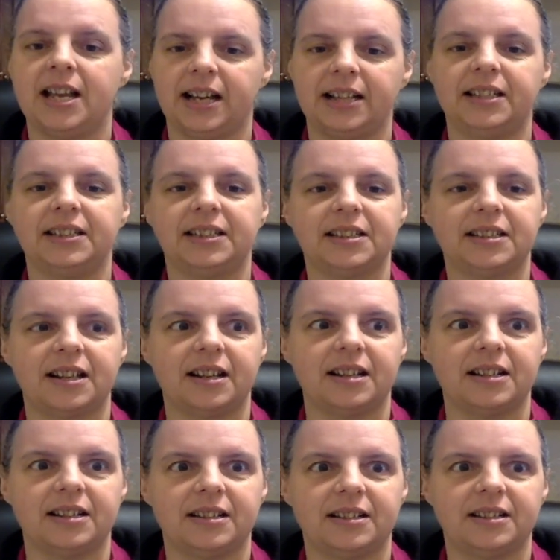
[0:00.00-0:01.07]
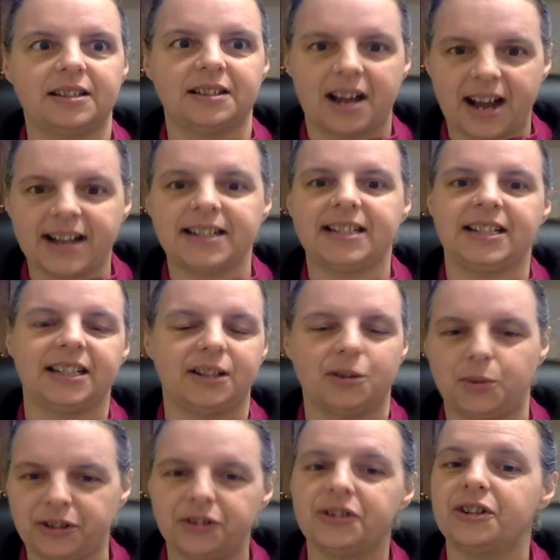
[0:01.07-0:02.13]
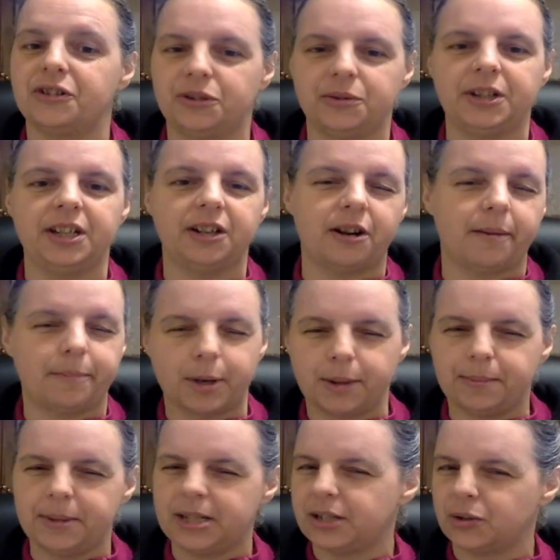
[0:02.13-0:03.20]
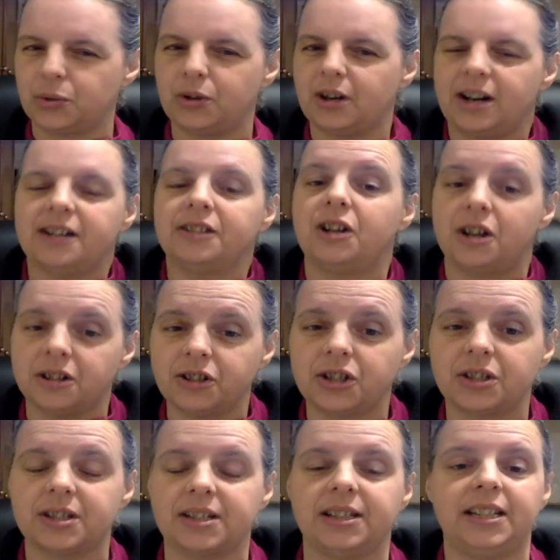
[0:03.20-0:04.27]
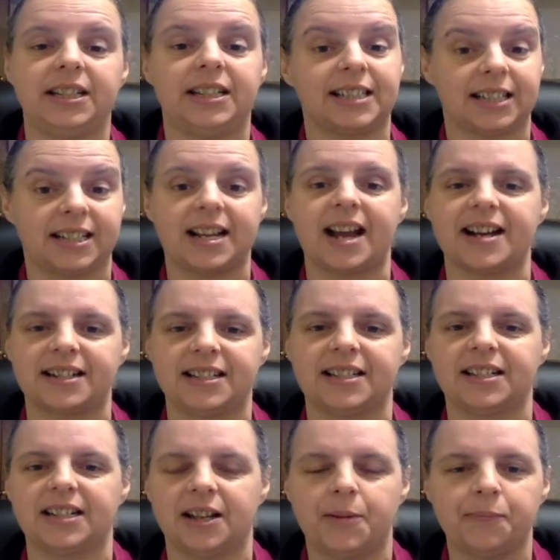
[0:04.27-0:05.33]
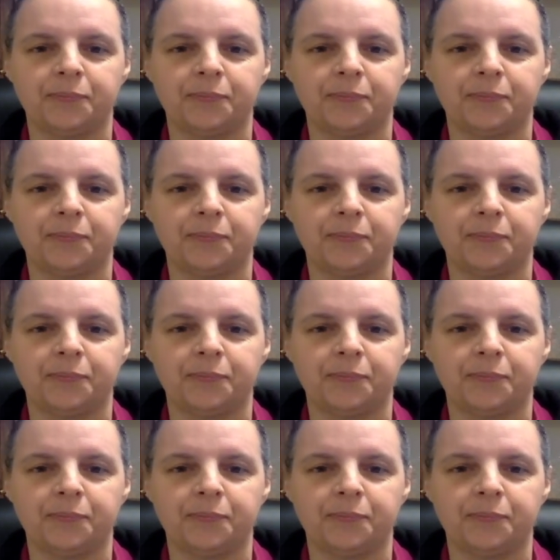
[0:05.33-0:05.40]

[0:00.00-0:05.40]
And this is a tactic, whether they're doing it on purpose or unconsciously, it's a tactic